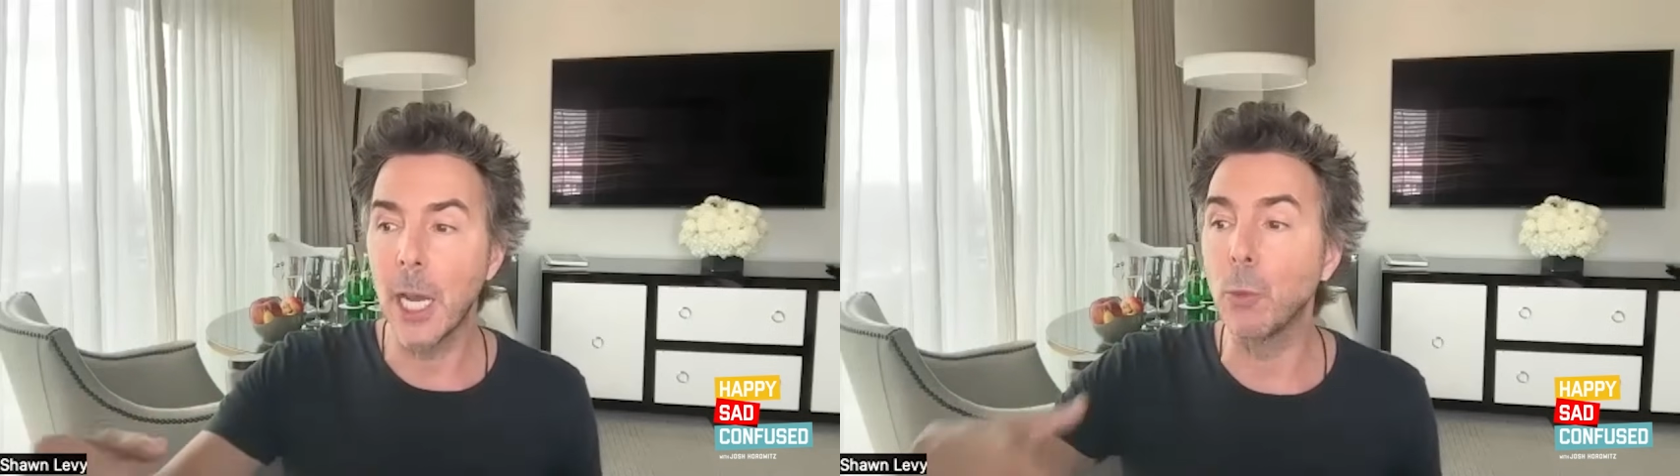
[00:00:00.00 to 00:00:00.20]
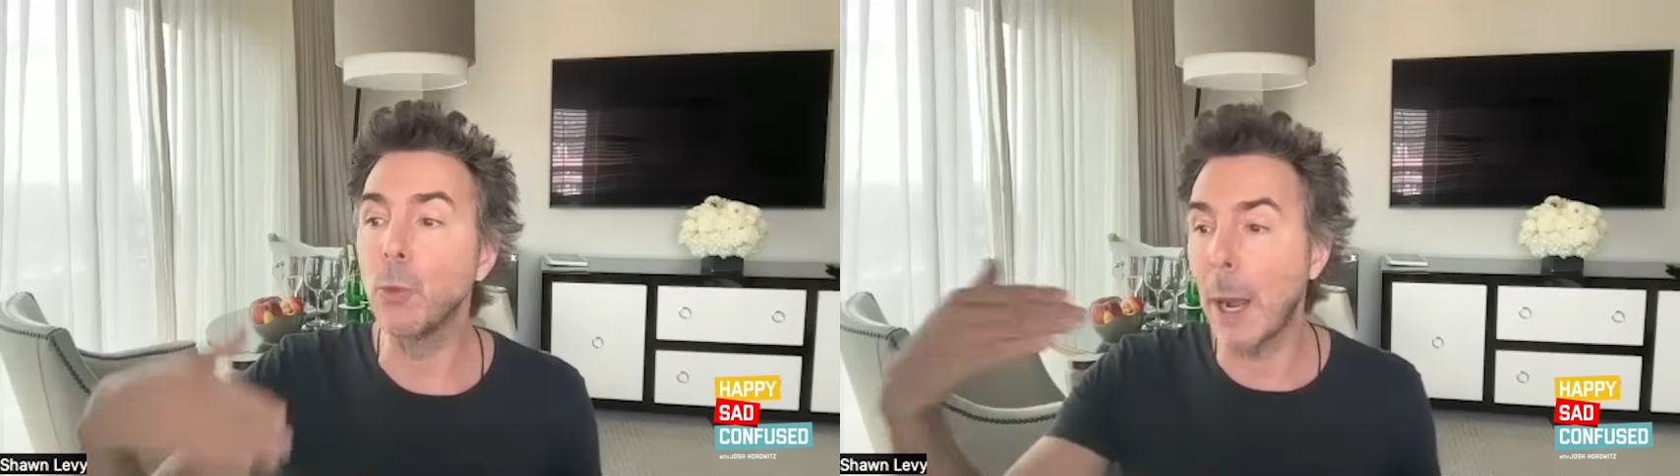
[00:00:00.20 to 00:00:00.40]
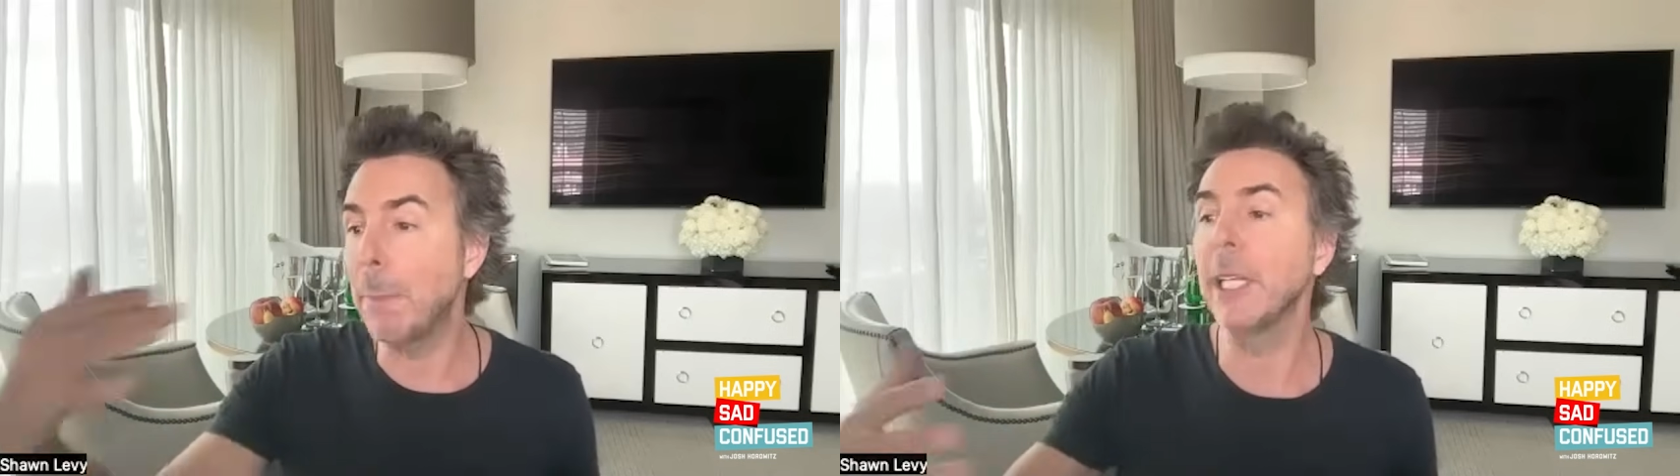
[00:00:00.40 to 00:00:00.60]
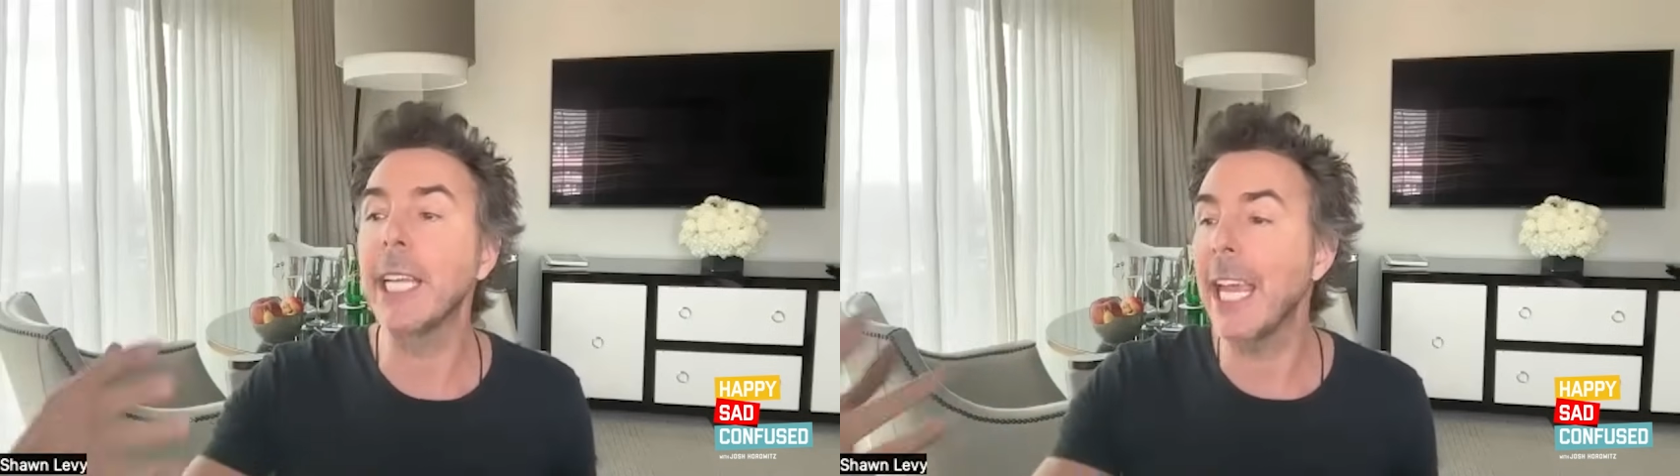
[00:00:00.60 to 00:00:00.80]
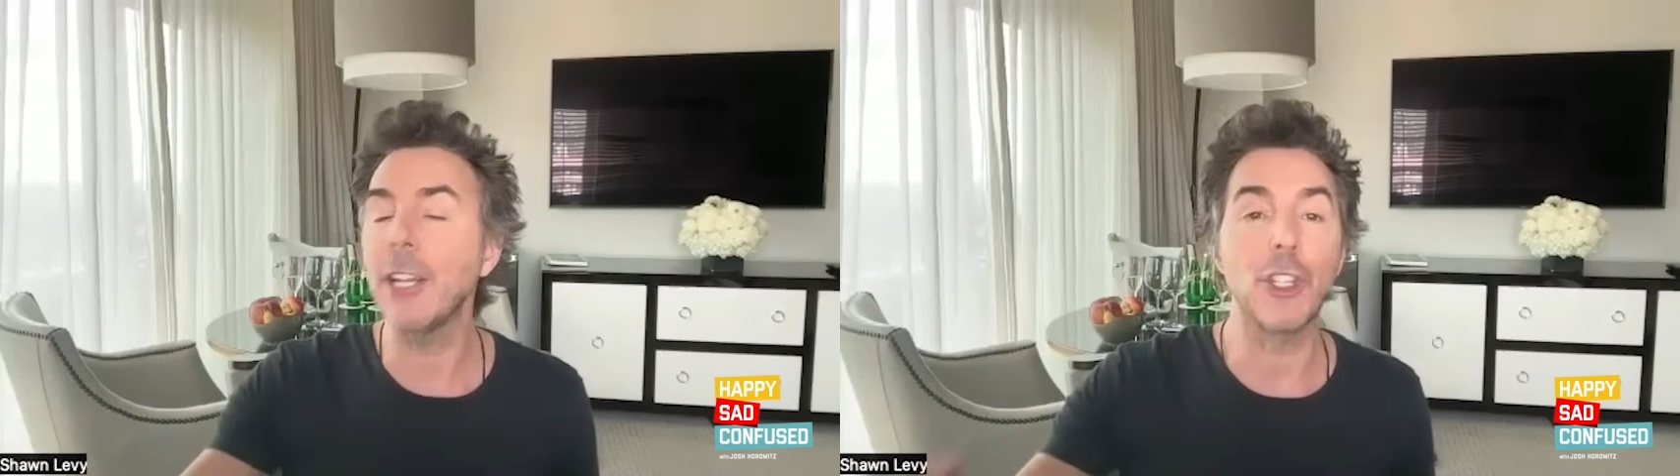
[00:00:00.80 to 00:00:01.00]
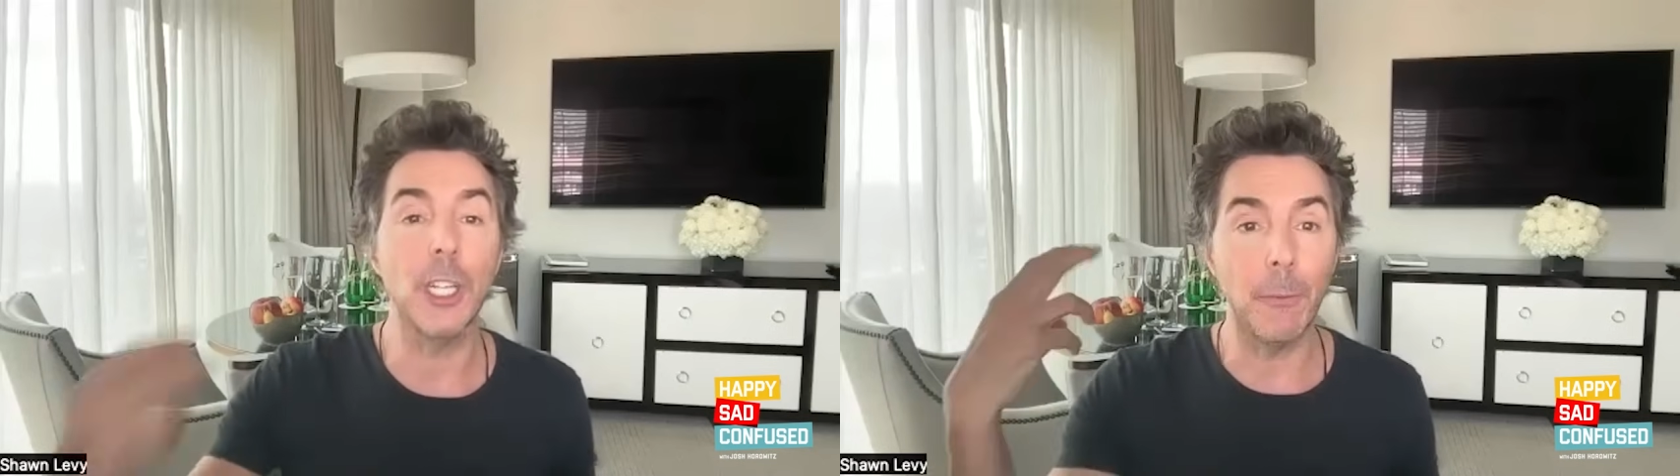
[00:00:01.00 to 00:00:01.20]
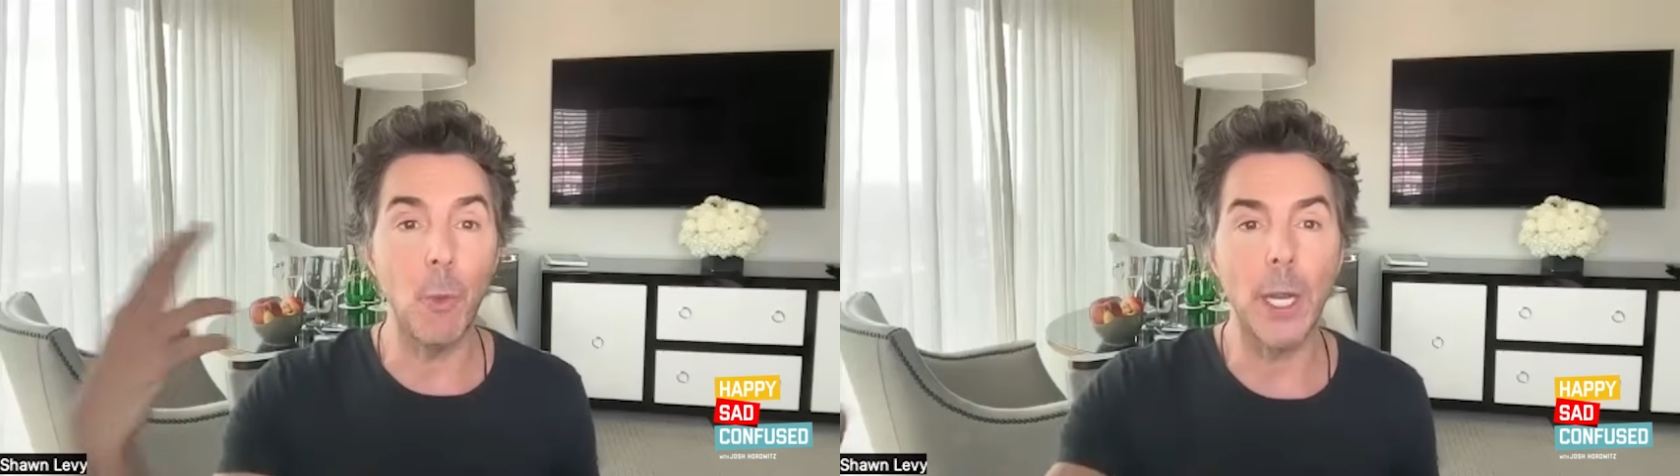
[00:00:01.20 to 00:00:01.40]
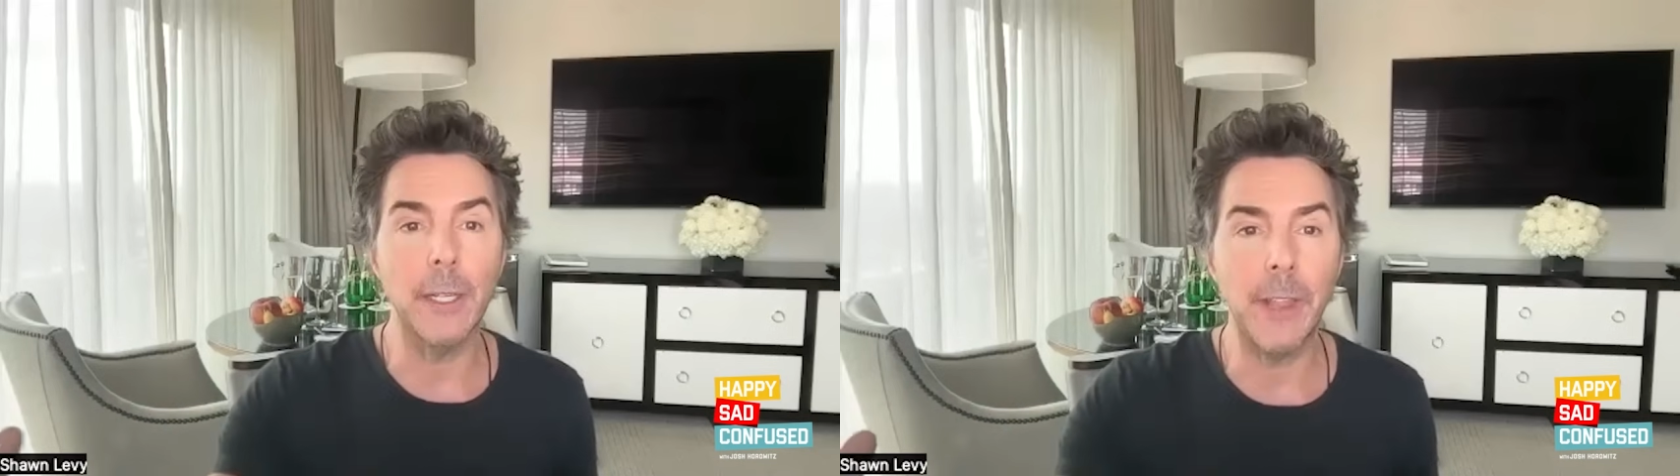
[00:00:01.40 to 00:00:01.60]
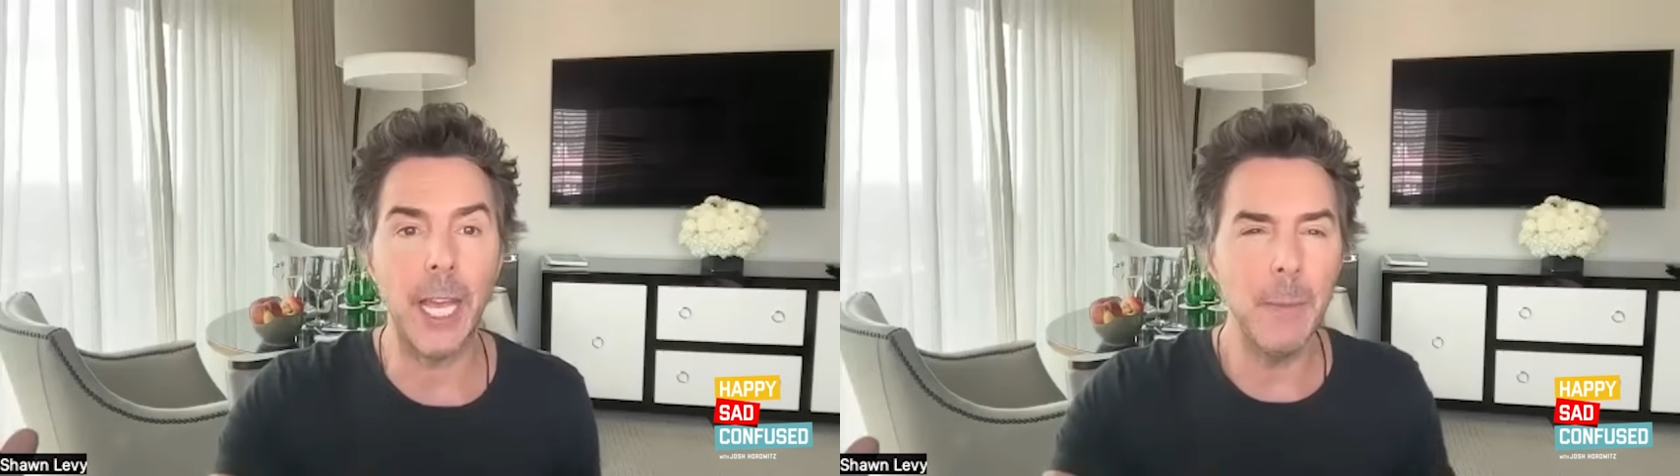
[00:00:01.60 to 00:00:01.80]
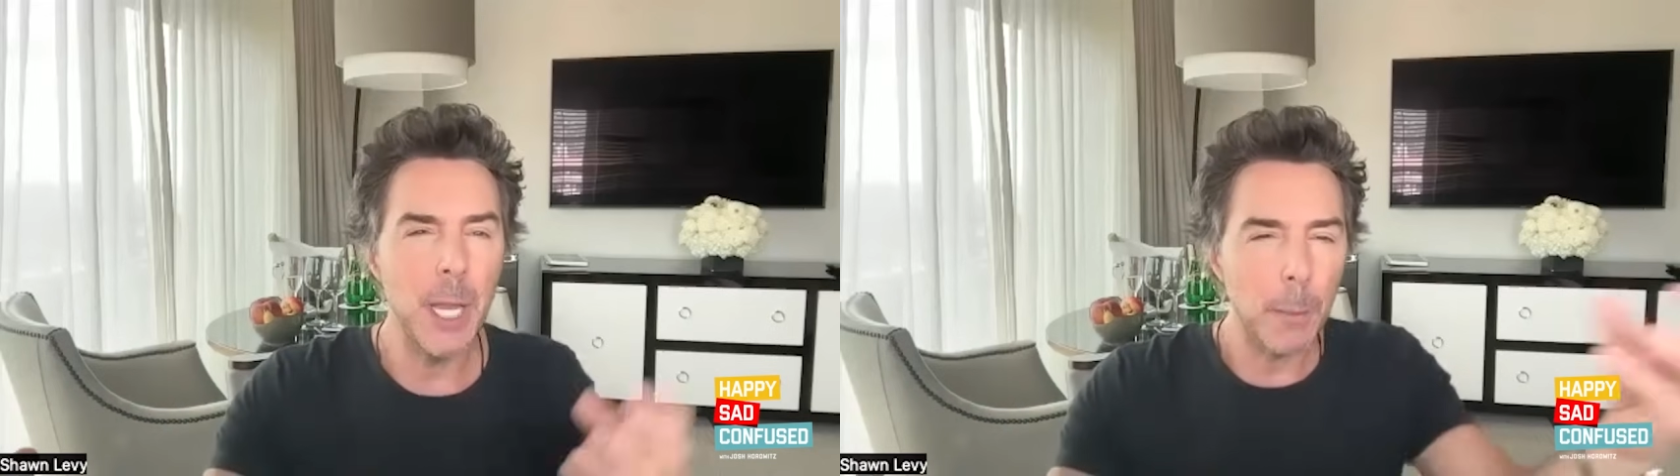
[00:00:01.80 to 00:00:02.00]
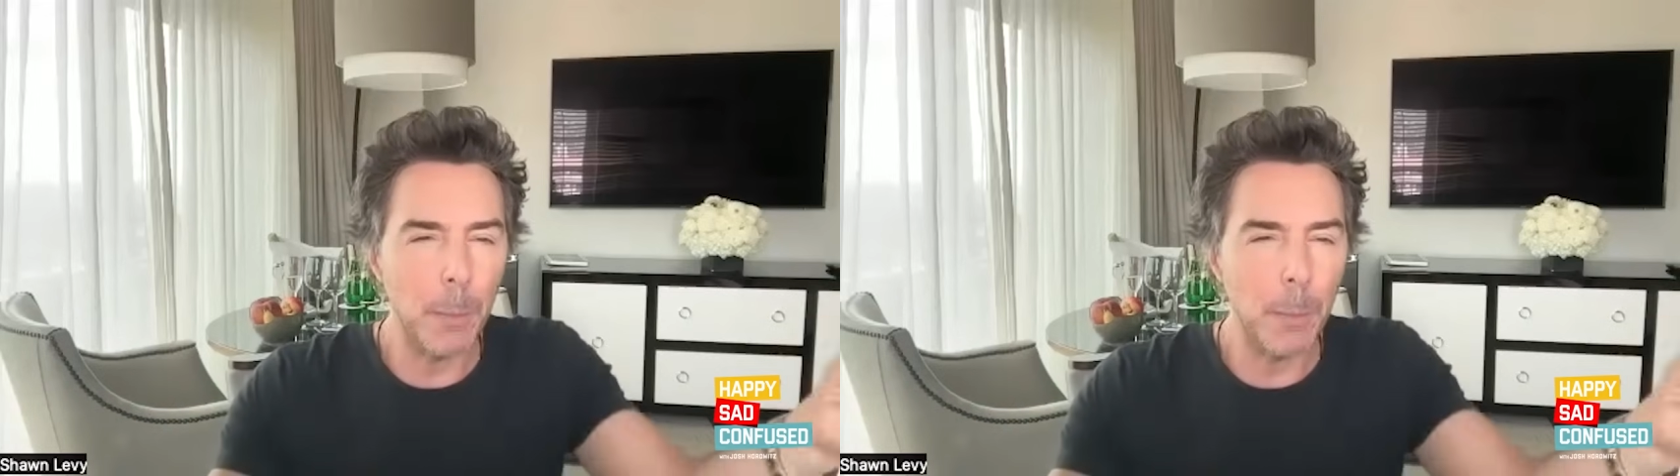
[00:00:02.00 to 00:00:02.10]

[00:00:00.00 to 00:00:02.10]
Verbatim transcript: a replication of one of them,